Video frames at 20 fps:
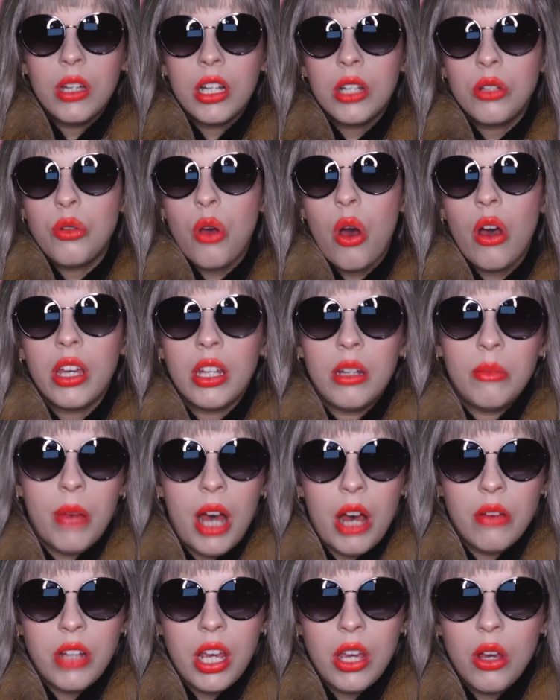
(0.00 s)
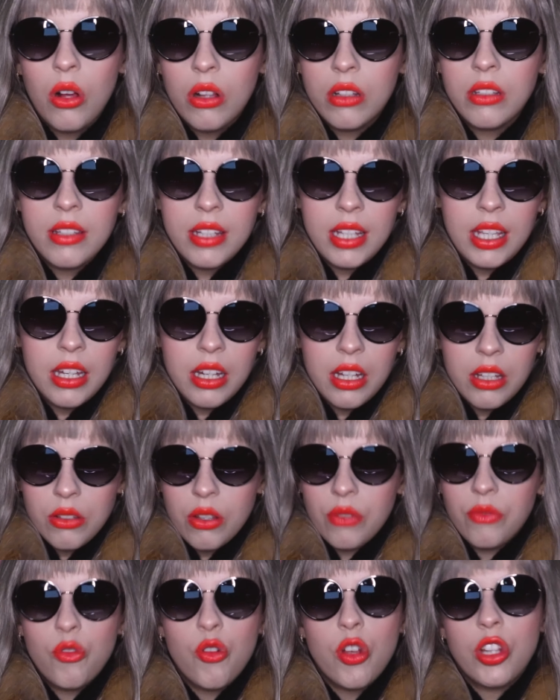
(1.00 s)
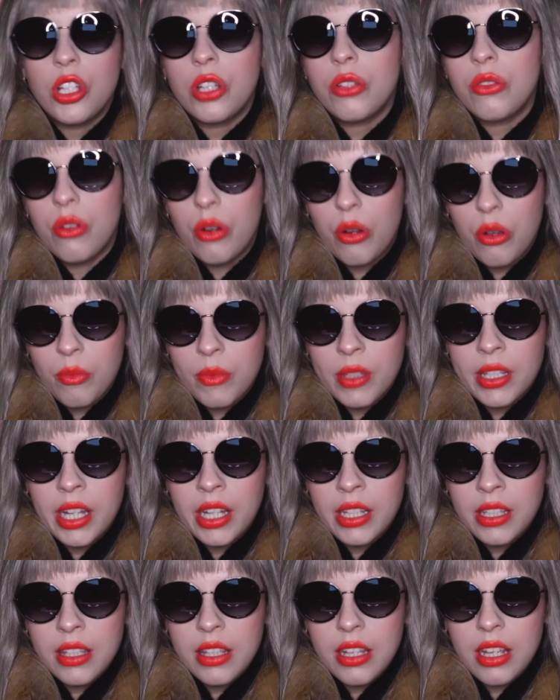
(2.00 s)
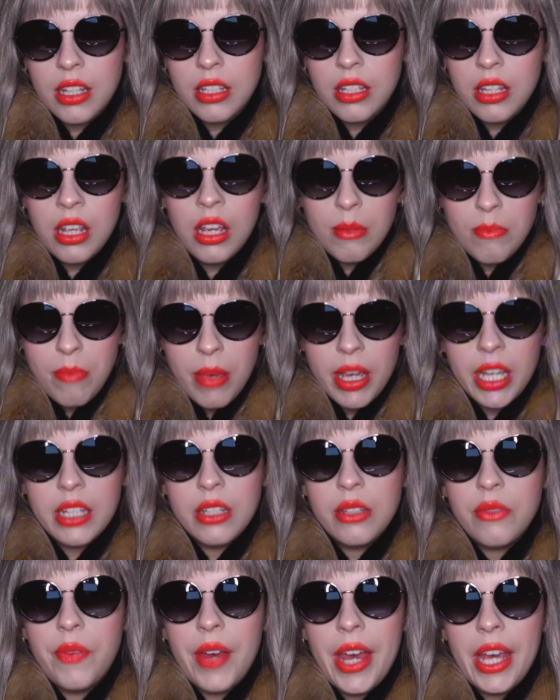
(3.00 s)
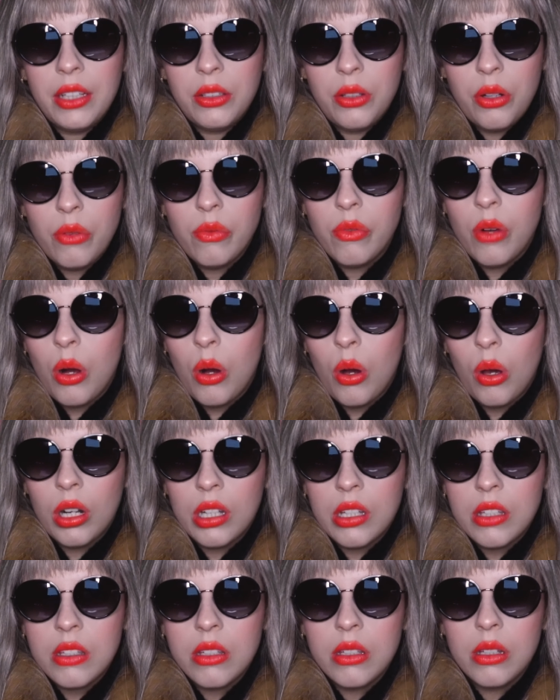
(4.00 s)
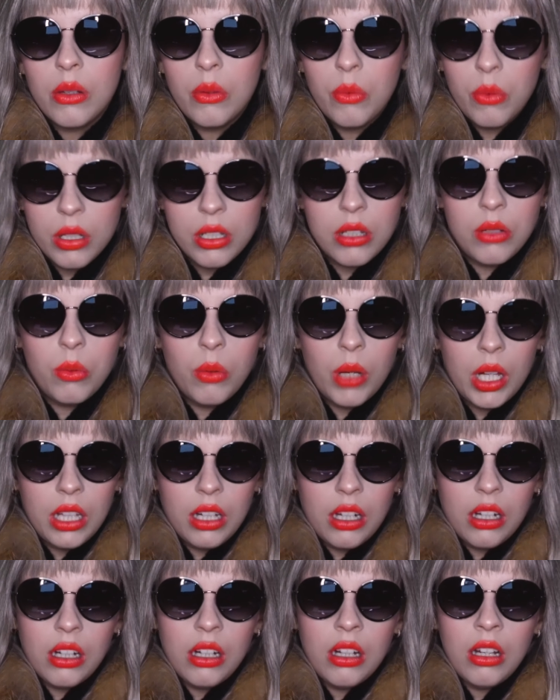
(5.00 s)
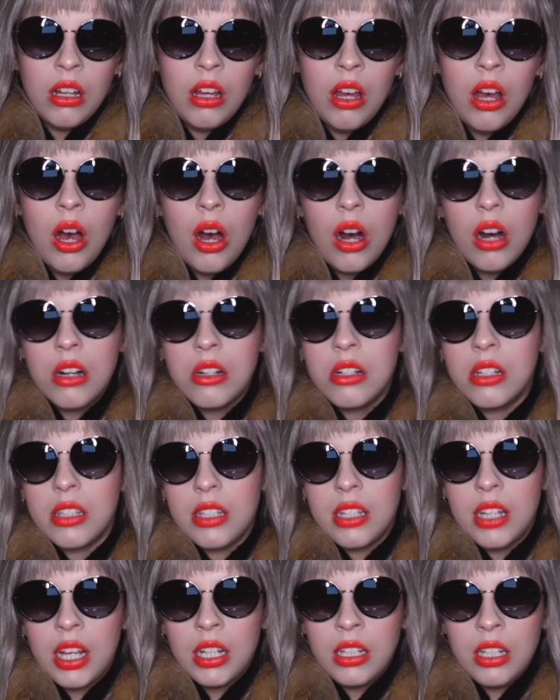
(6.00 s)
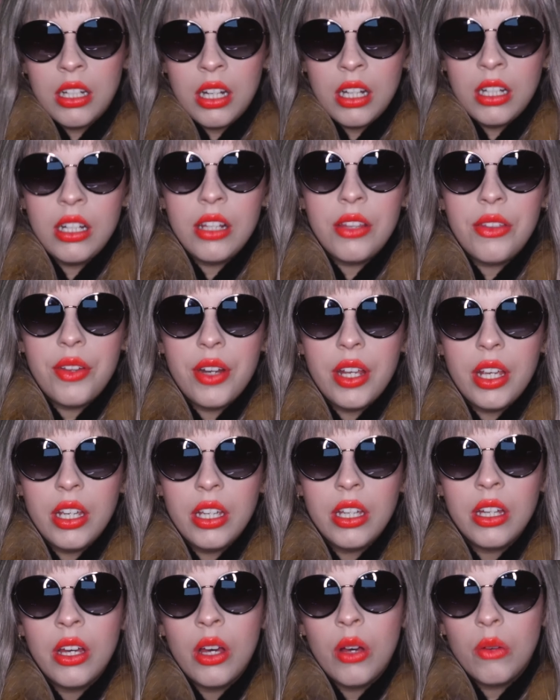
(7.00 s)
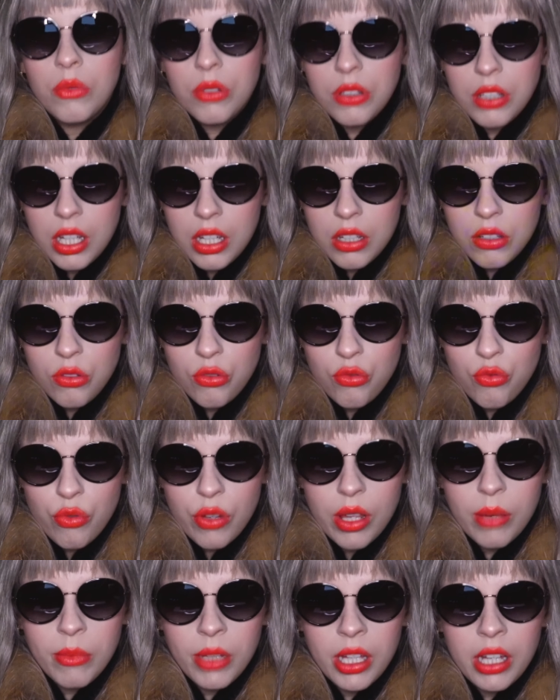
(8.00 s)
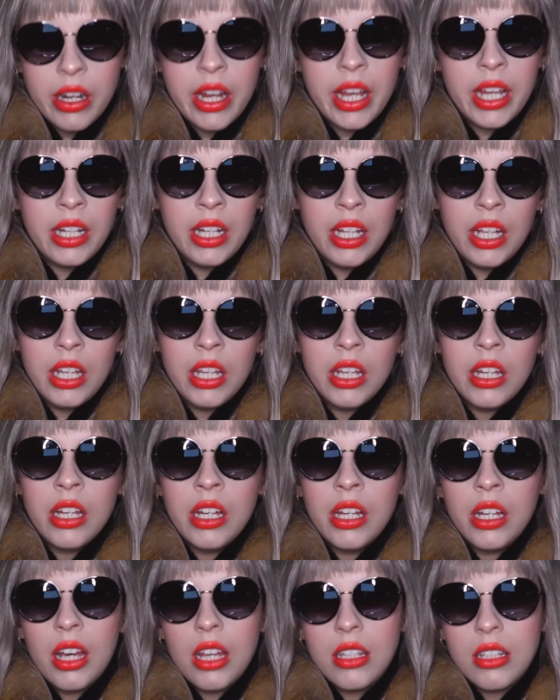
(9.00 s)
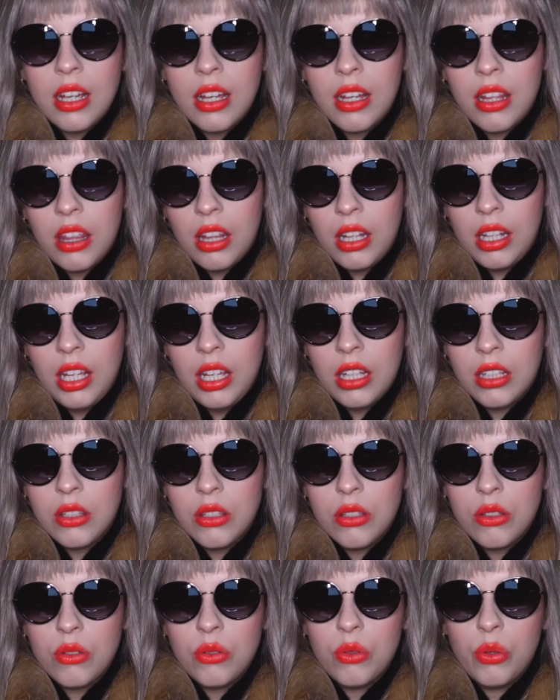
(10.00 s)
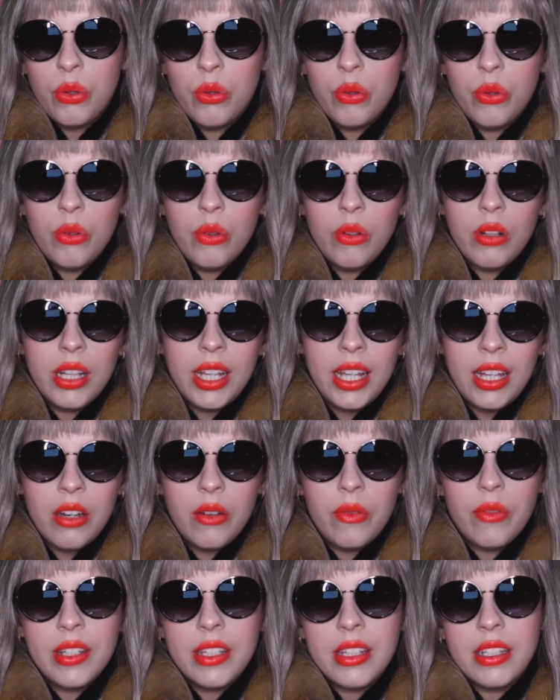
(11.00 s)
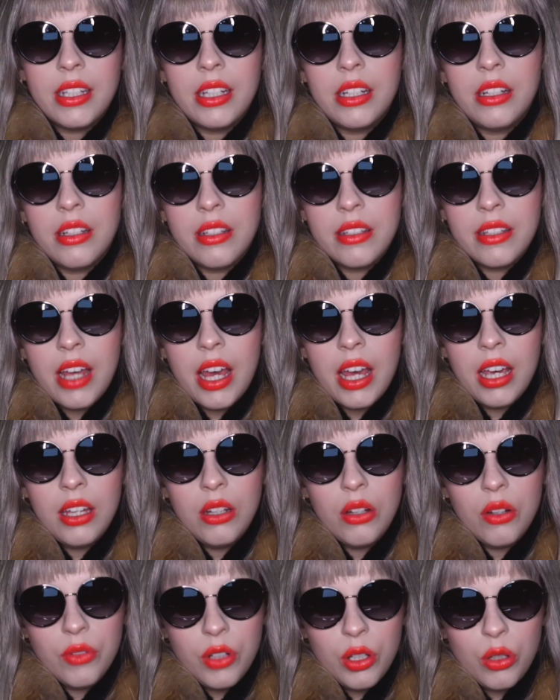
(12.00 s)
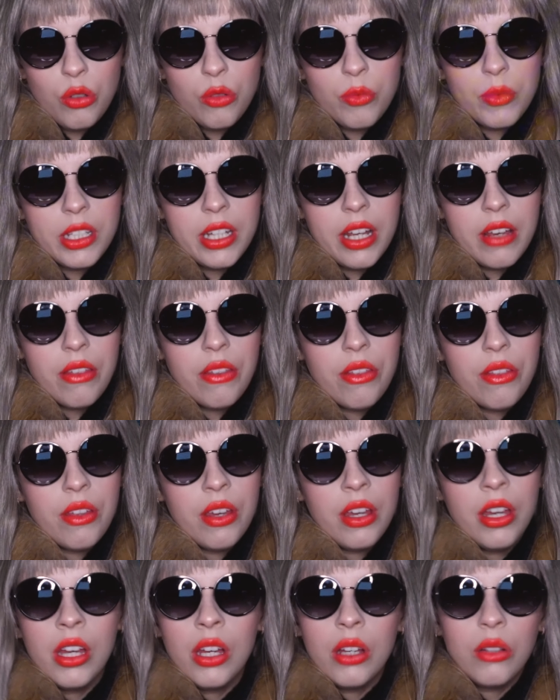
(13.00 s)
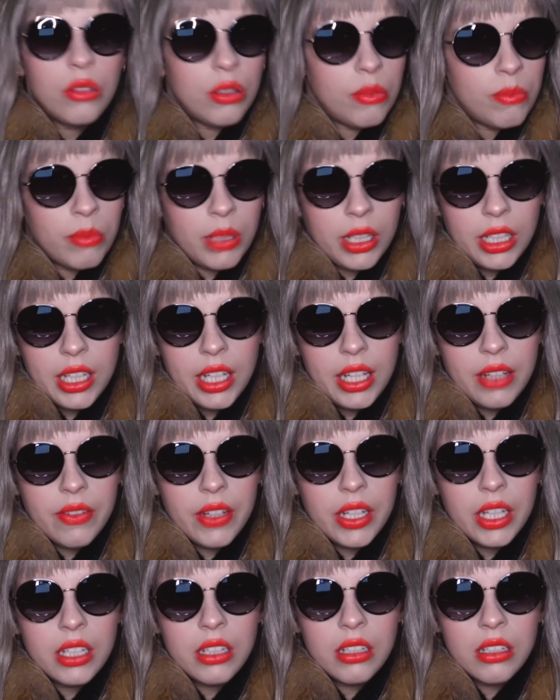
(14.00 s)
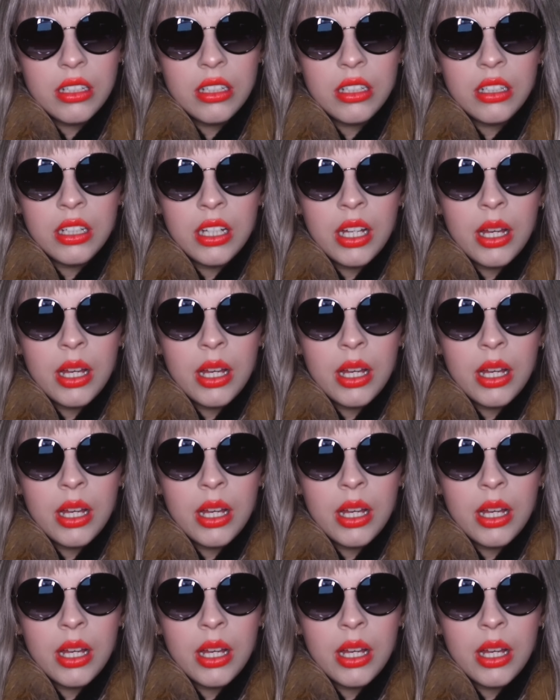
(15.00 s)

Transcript: We are talking about a whole series of tragic circumstances. The biggest factor, of course, was the weather. August 1993 was extremely rainy. Kazakh athletes who later visited the site of the group's death couldn't believe it.